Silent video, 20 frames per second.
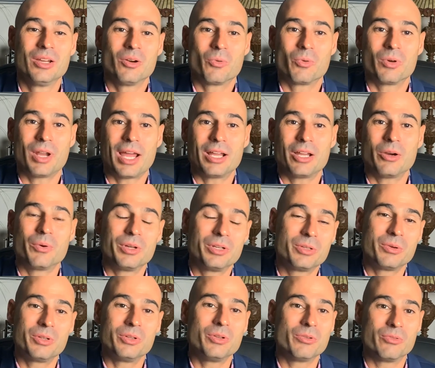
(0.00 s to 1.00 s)
when I go
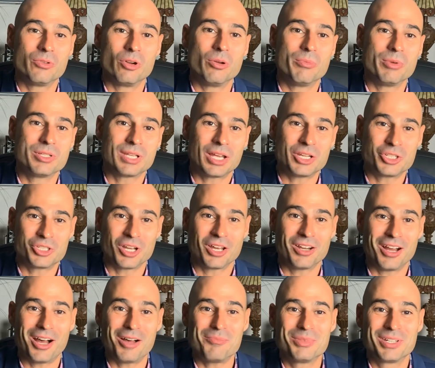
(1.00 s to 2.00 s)
into a new room is I shut
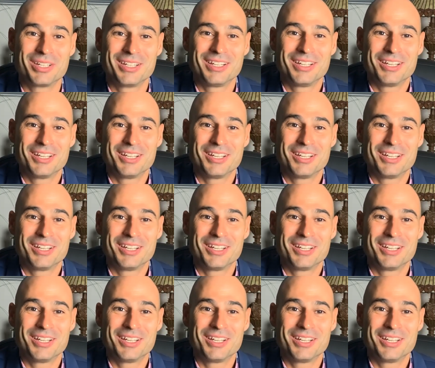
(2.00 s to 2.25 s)
up.